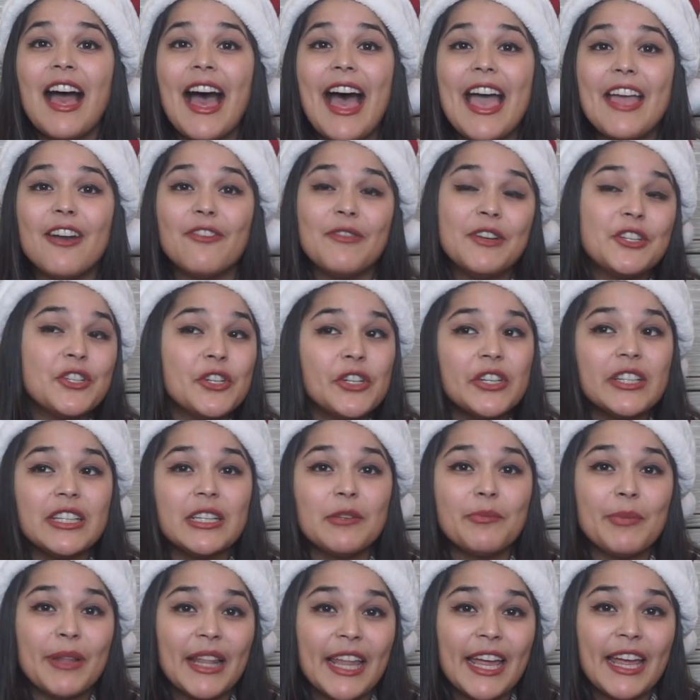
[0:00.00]
I
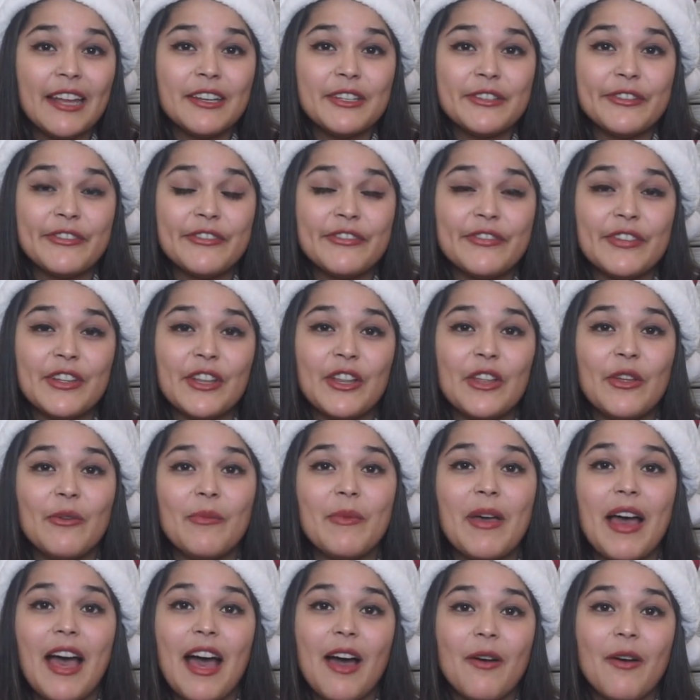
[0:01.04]
originally planned to film